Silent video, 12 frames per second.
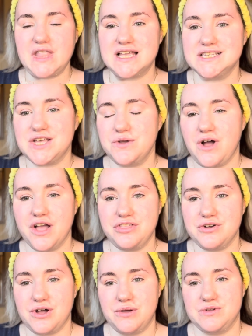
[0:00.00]
So I
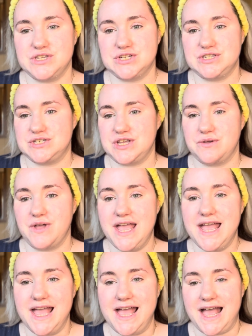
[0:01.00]
thought I would just do
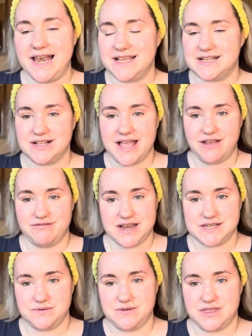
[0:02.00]
a little get
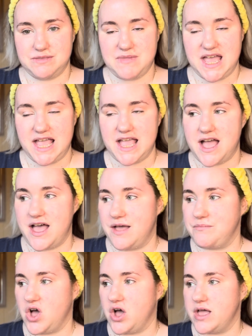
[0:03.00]
ready with me.
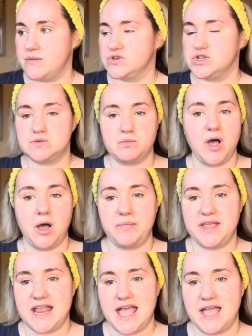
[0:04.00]
I am just
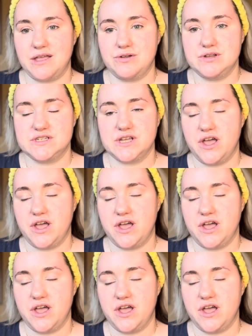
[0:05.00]
popping out